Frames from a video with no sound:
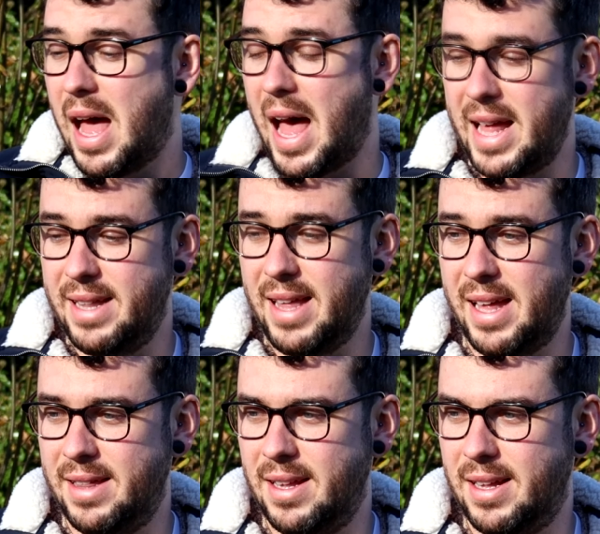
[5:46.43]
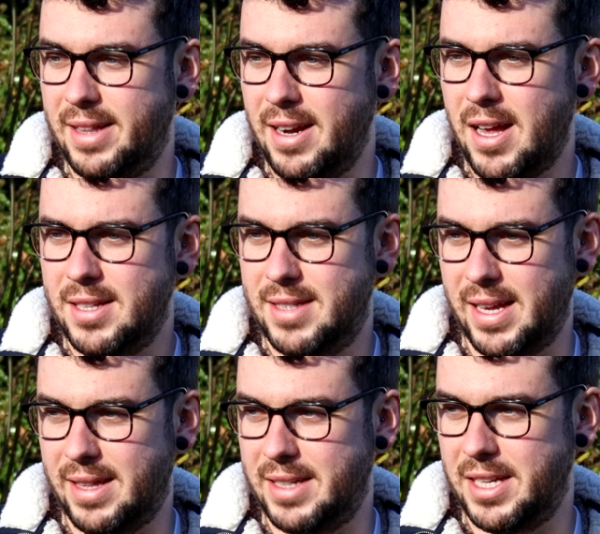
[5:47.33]
And then the last
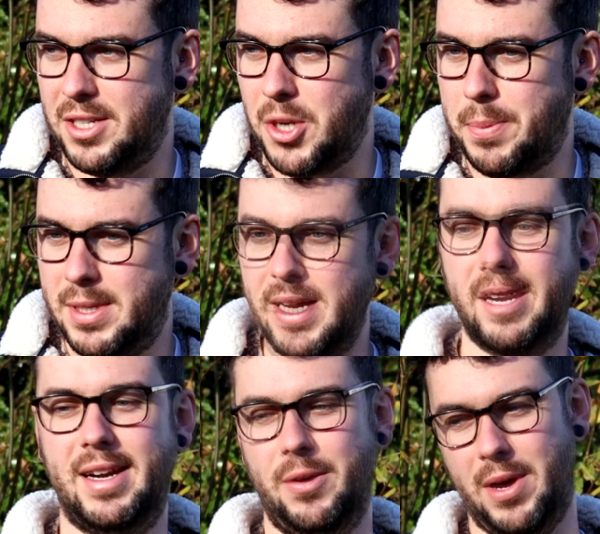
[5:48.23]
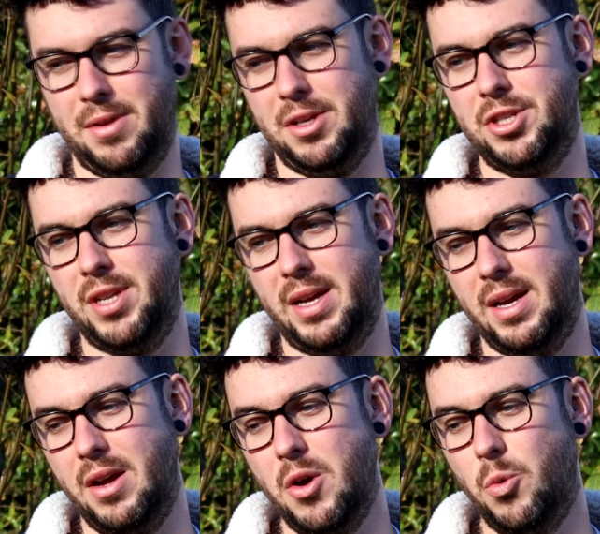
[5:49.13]
thing that didn't do particularly well this
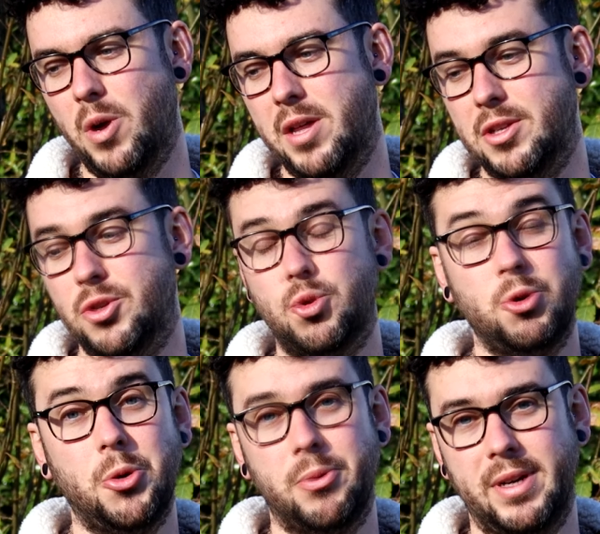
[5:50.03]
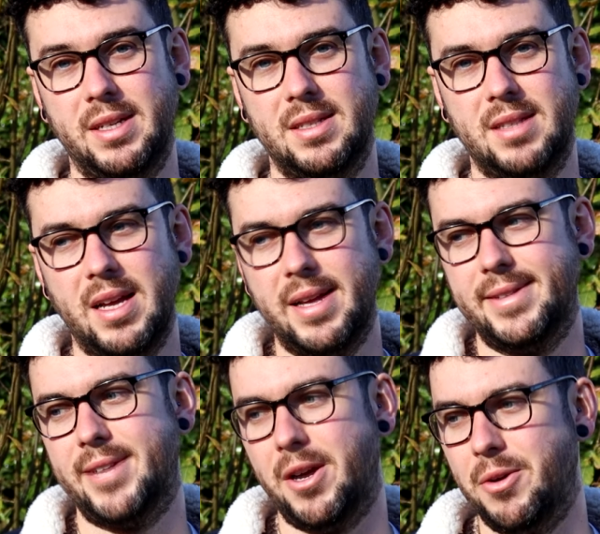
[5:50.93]
year were the strawberries.
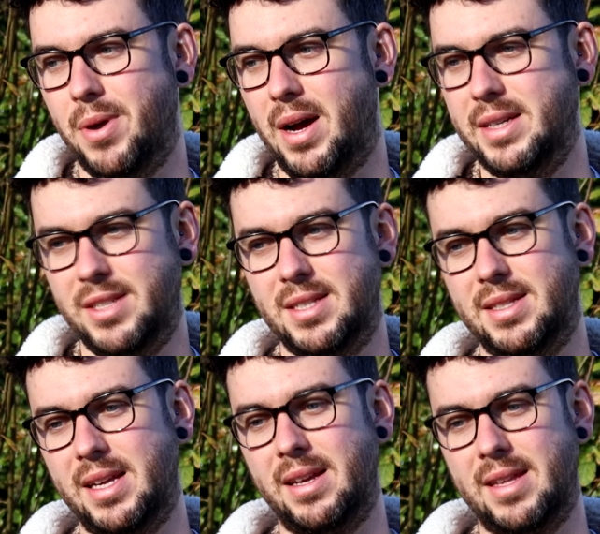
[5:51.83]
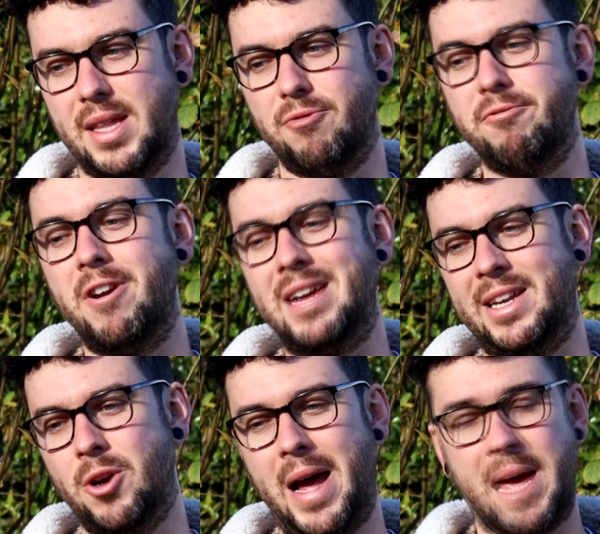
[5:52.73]
So I just think that they're
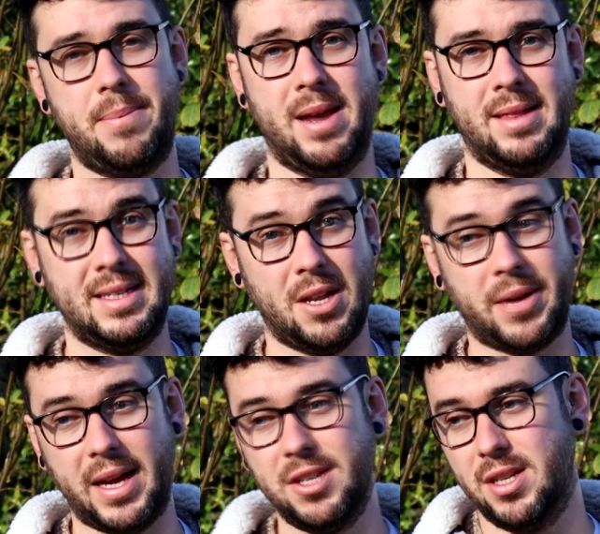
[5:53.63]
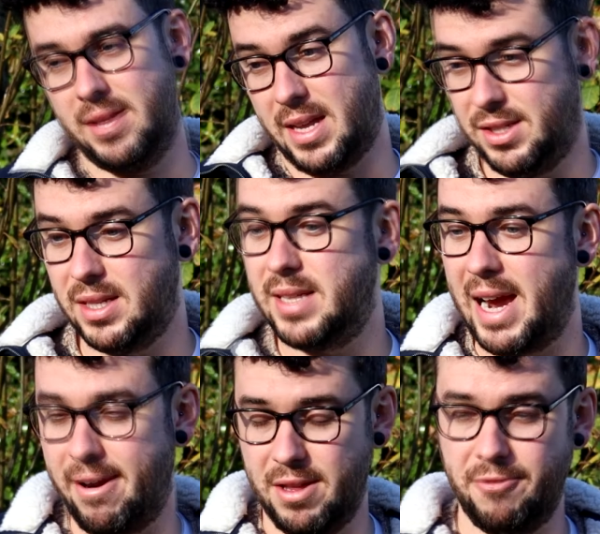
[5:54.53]
really not happy in this location. They're just
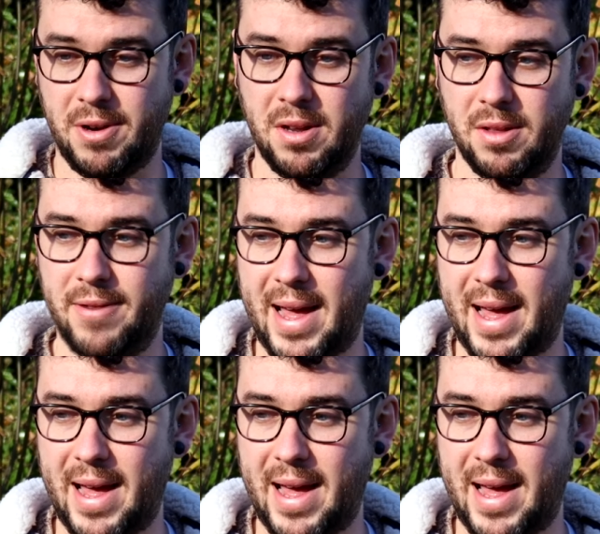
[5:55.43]
here at the front of the